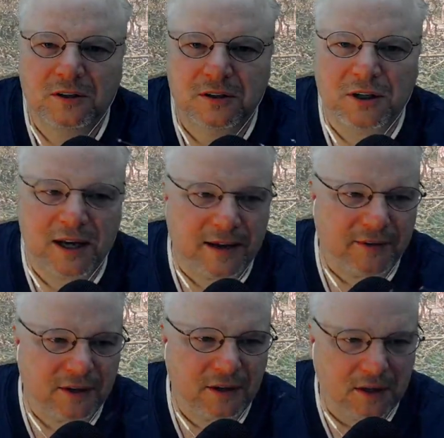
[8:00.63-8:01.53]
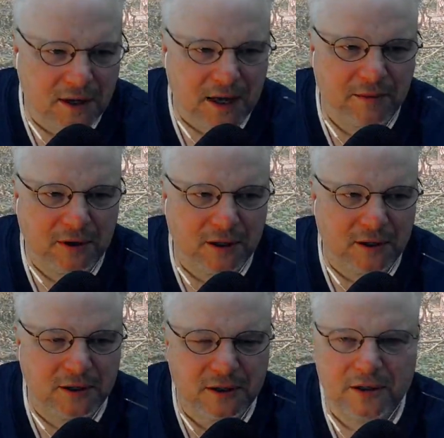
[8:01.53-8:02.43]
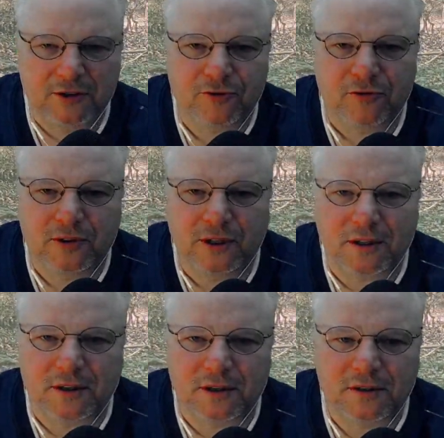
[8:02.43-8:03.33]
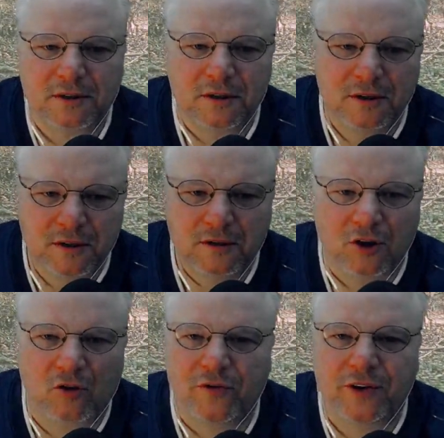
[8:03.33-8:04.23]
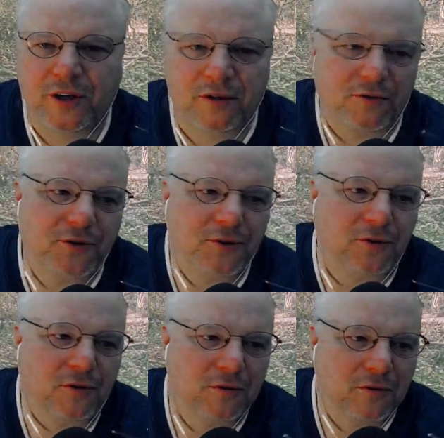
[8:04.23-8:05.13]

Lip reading: to having a camera like this and a drone like this over the other two.